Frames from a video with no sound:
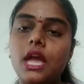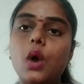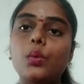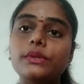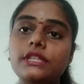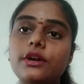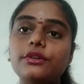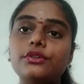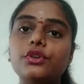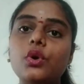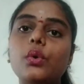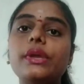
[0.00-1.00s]
Without
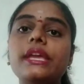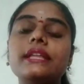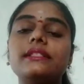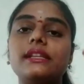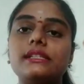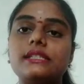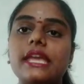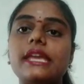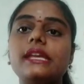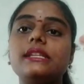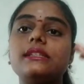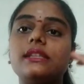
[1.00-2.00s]
knowing the
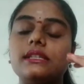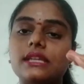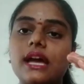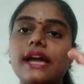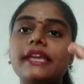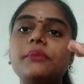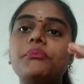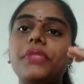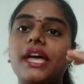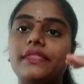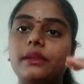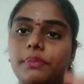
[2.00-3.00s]
date, the time
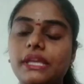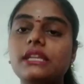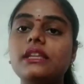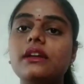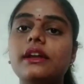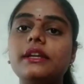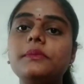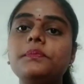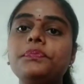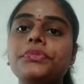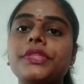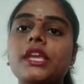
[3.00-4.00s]
and the period,
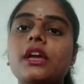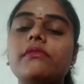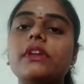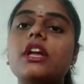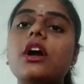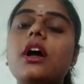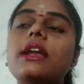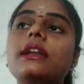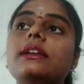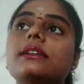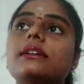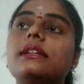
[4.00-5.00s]
we
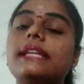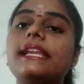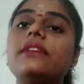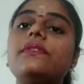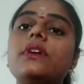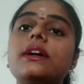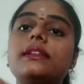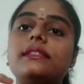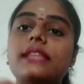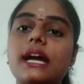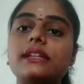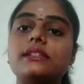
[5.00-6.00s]
can't deliver
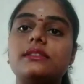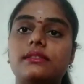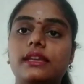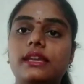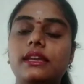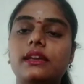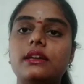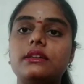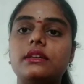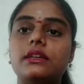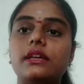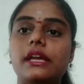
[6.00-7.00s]
that thing
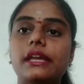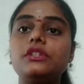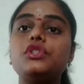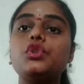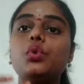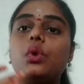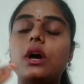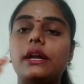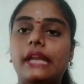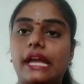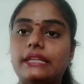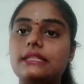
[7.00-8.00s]
into an
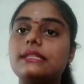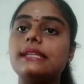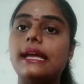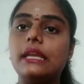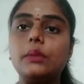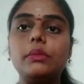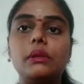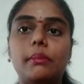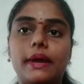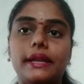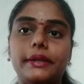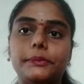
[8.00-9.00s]
understandable
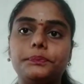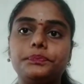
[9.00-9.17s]
manner.